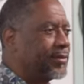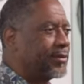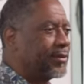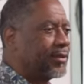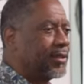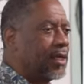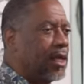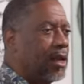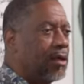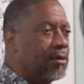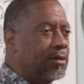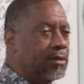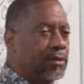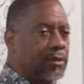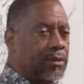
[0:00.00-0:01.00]
Hello?
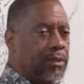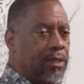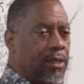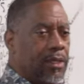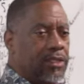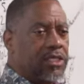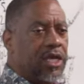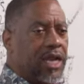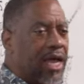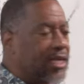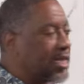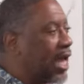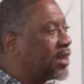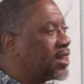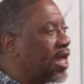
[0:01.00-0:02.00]
So a lot, I
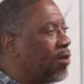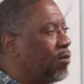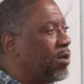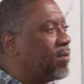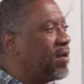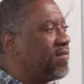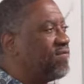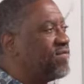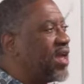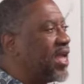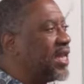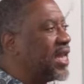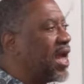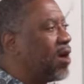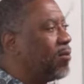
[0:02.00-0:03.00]
think we've been faked
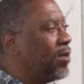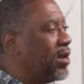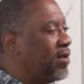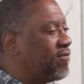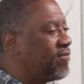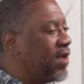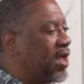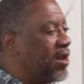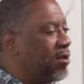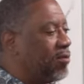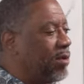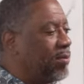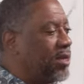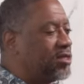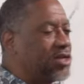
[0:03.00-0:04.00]
out with the fact that we've
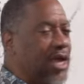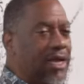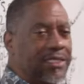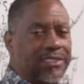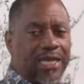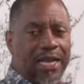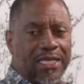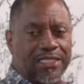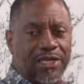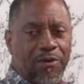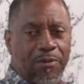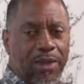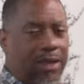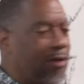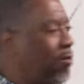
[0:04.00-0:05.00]
been trying to tell ourselves we
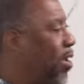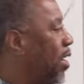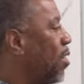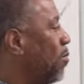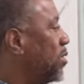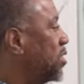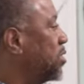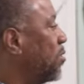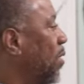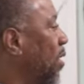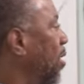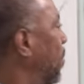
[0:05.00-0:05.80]
ain't quit because we showing up or